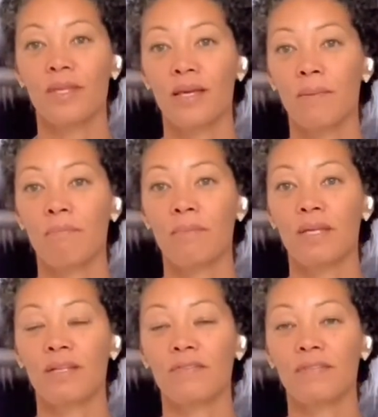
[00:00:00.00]
Middle
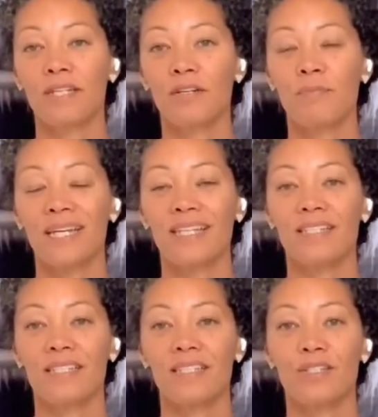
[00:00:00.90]
finger, patience.
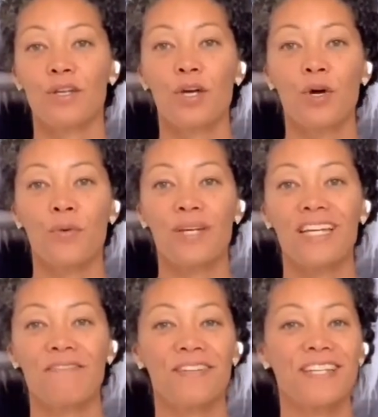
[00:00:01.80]
Ring
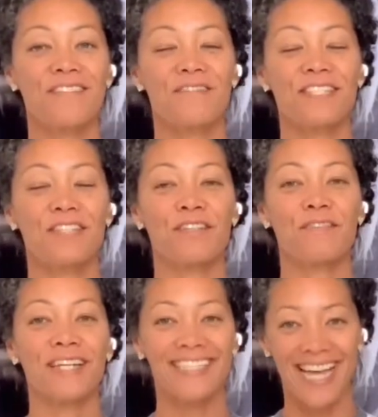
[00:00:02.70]
finger, physical
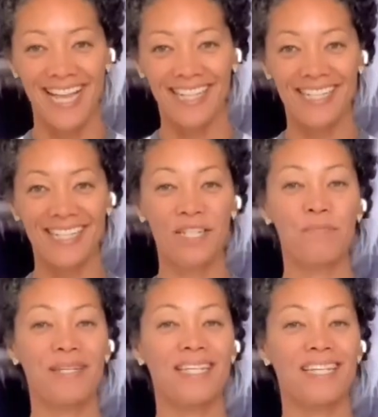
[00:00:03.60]
vitality. And
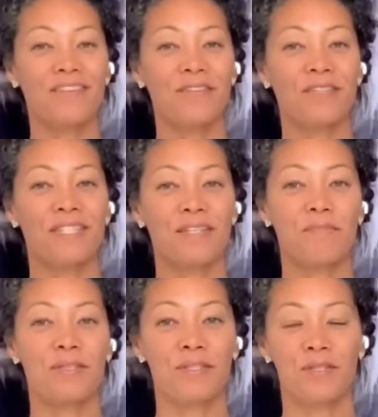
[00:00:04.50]
pinky tip is
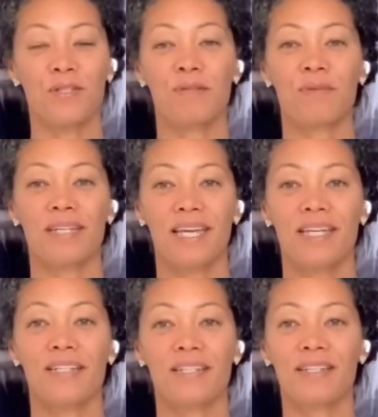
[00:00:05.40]
your
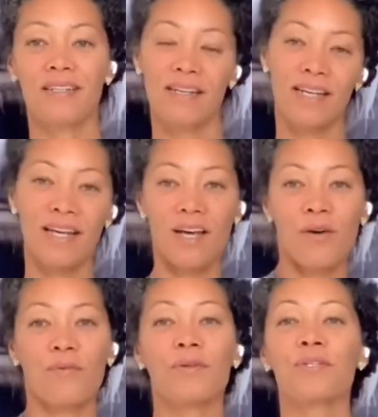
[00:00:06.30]
communication. Roll
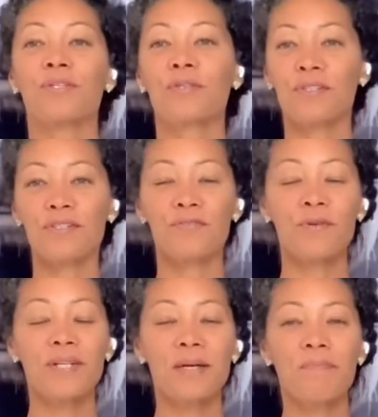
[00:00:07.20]
the shoulders forward,
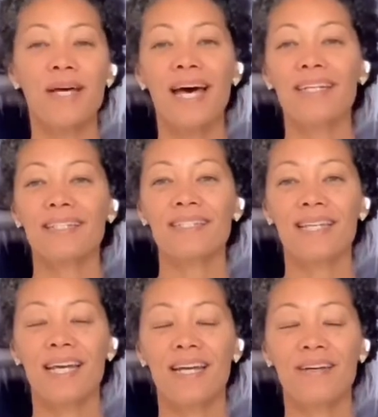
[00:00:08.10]
up, back, and
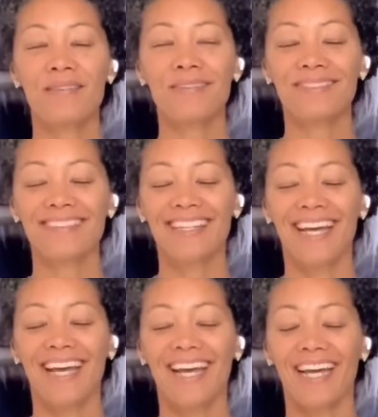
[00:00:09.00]
down.
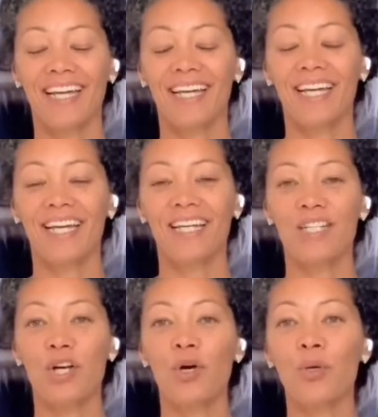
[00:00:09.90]
And
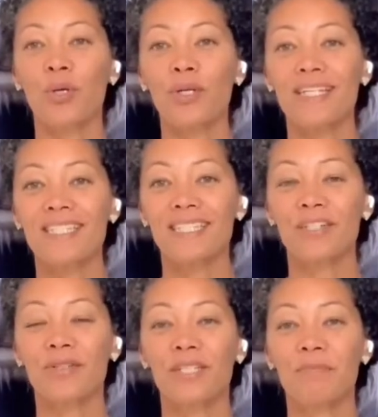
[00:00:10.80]
you're going to stick your
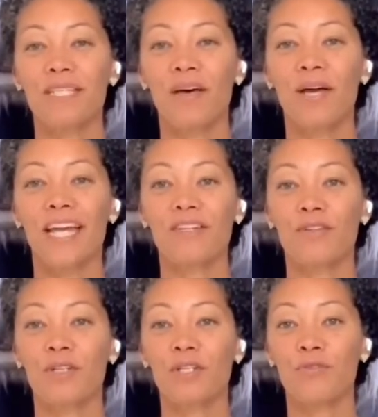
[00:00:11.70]
lips out, and you're going to
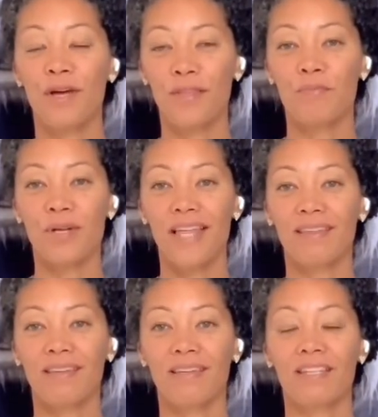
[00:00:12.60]
draw the breath
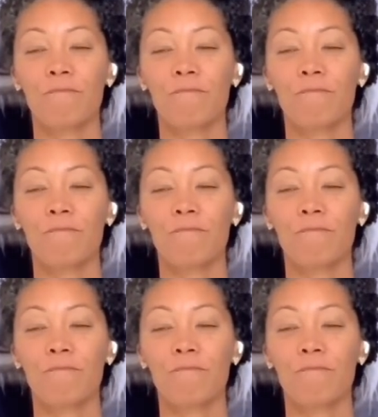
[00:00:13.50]
in,